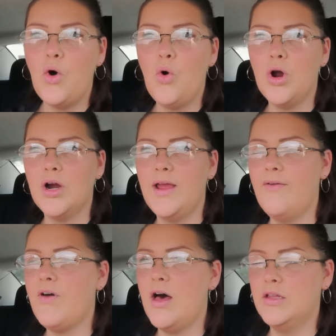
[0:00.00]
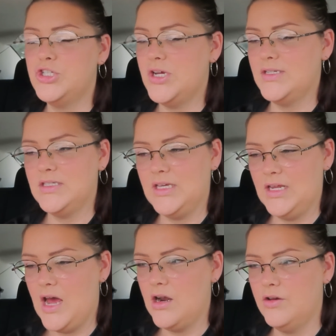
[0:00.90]
or if I'll just
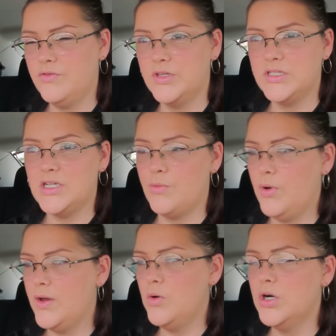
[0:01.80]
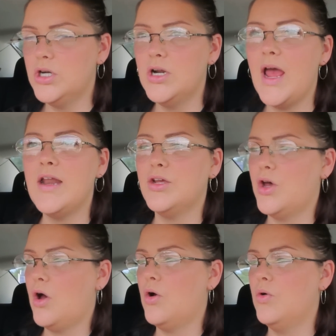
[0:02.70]
get out of the Subway order and
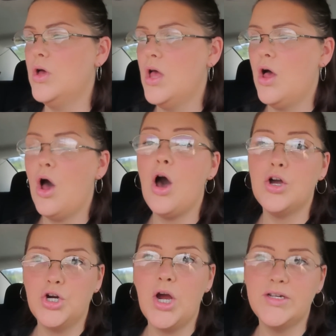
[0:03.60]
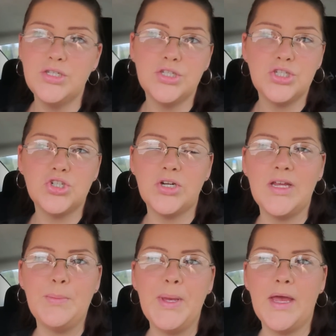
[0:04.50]
go across the
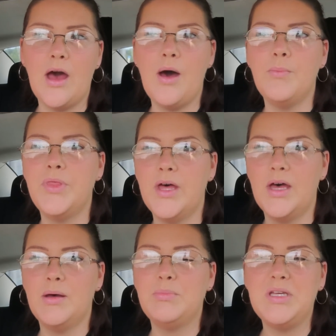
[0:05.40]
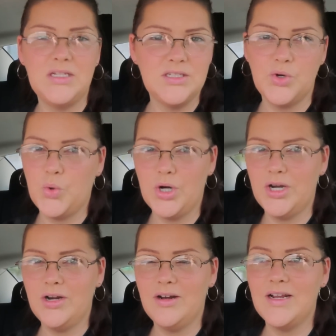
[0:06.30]
street and pick up the pizza
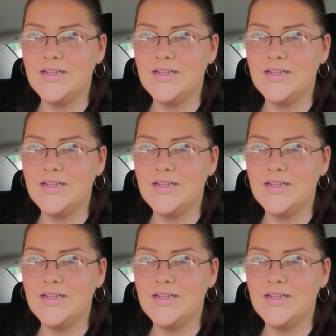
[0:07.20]
order